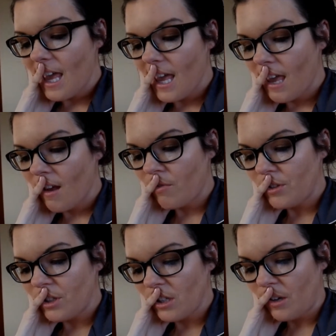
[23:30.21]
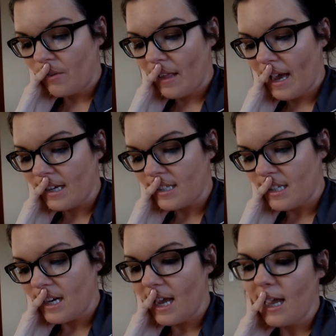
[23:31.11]
And we're just gonna relax
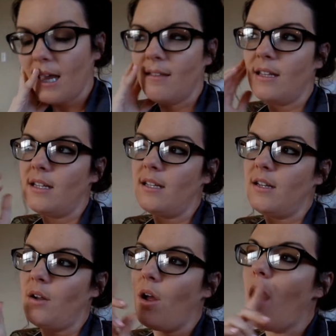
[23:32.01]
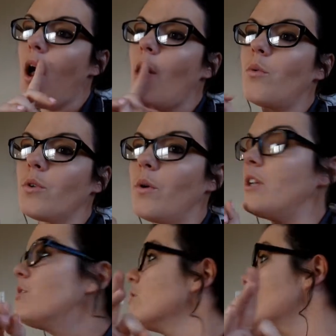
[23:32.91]
today, and then we're
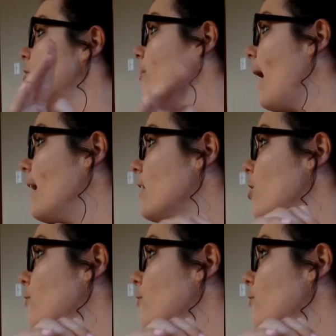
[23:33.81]
going to look for patio